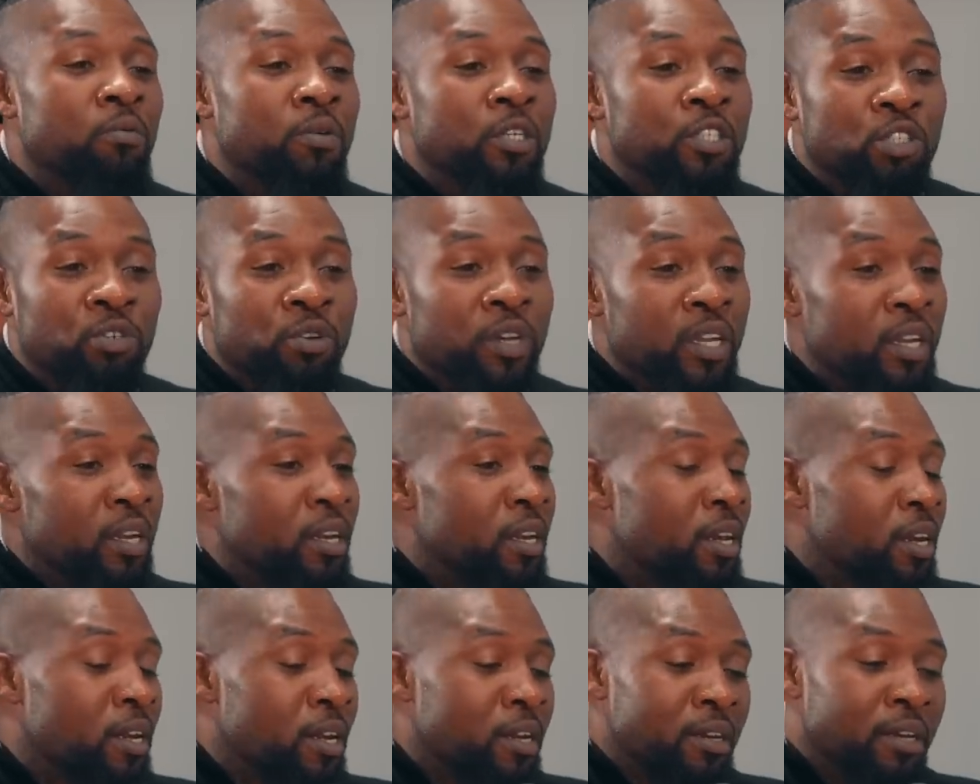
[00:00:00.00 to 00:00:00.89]
We
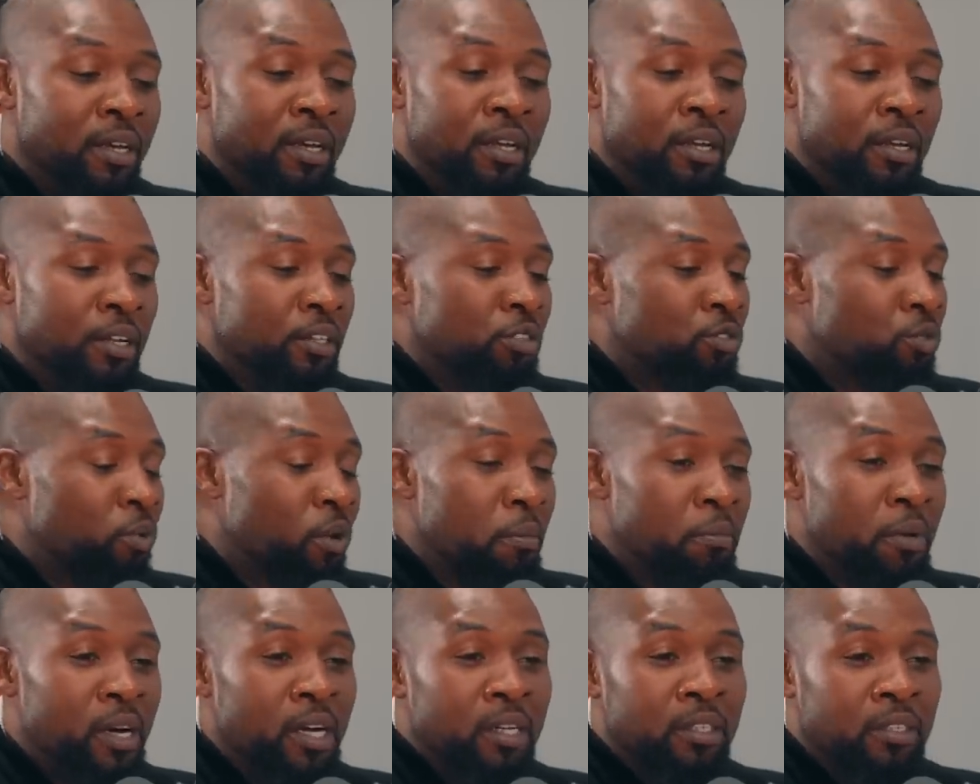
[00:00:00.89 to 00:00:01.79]
treated it in
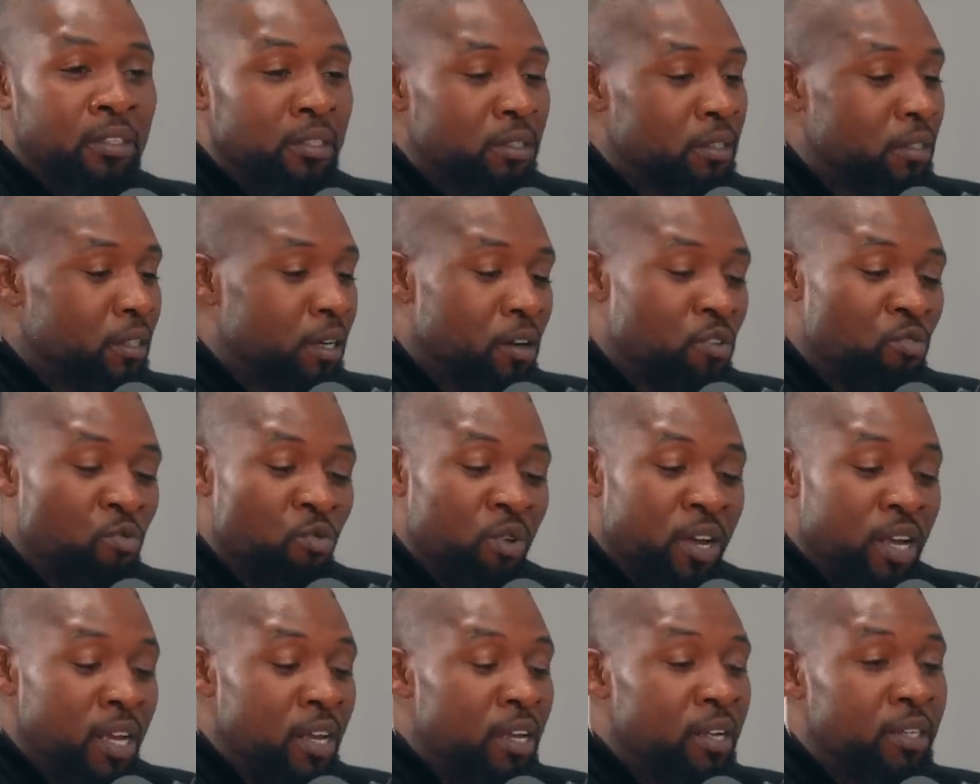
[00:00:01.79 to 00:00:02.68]
three months, a
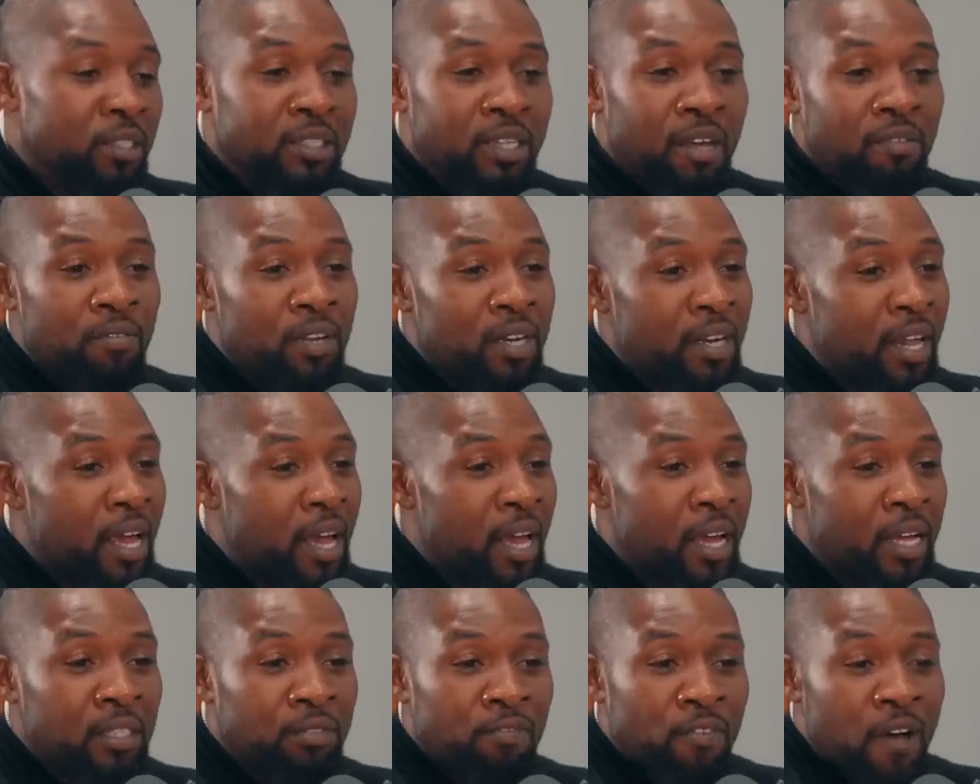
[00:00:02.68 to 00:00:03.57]
week, seven
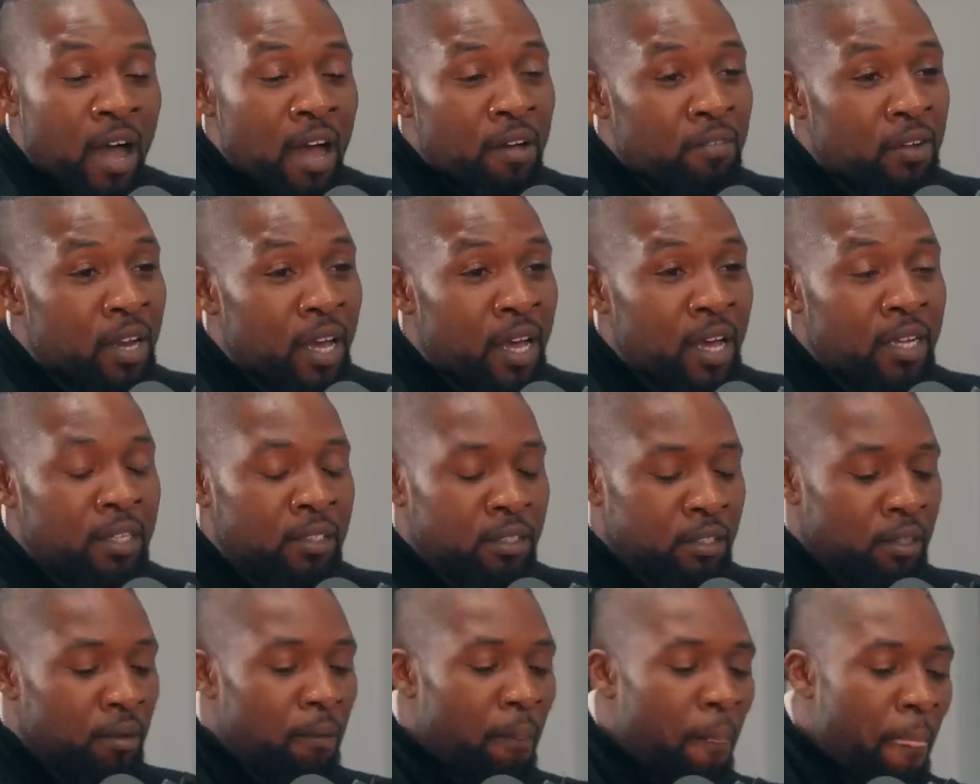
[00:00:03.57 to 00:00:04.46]
days, five
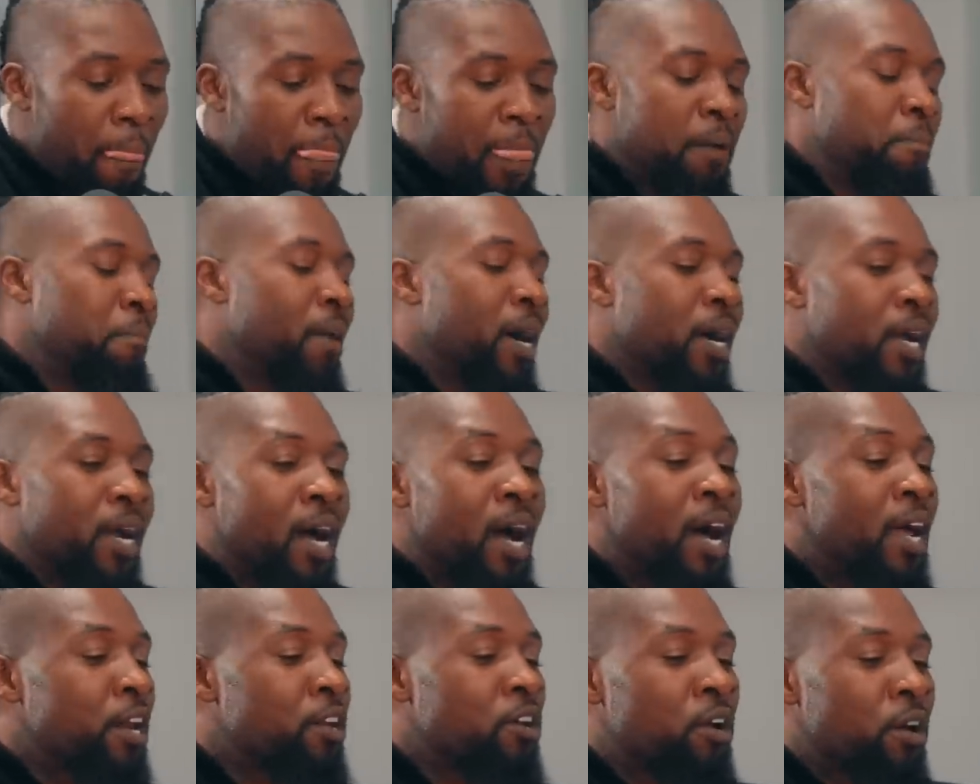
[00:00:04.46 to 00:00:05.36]
days my
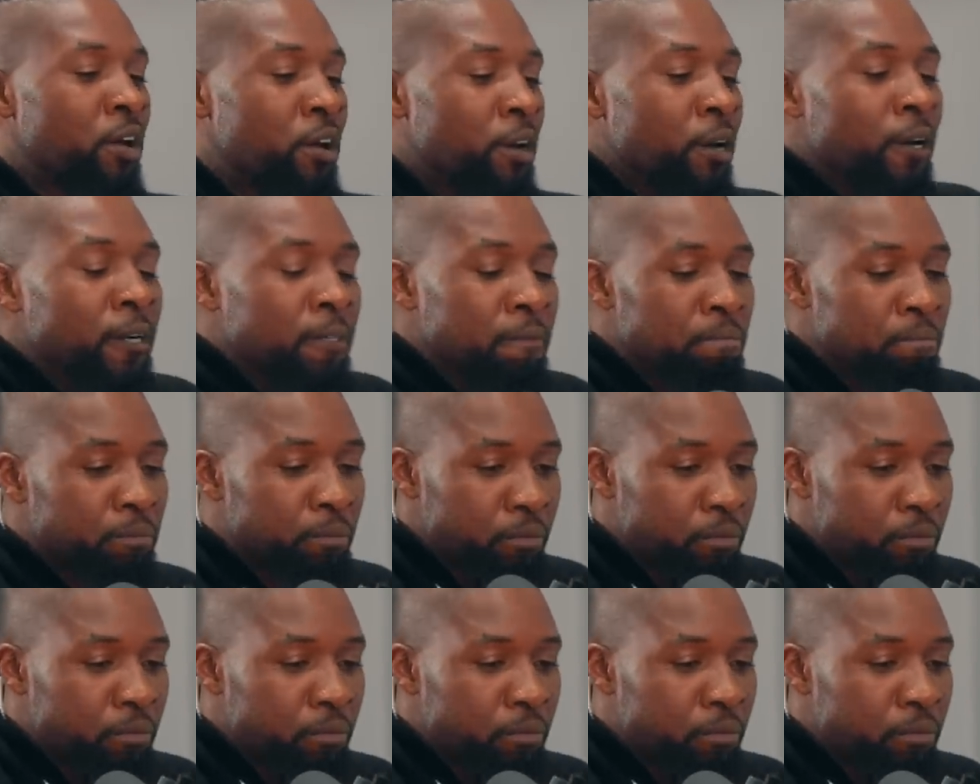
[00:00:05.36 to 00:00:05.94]
goddaughter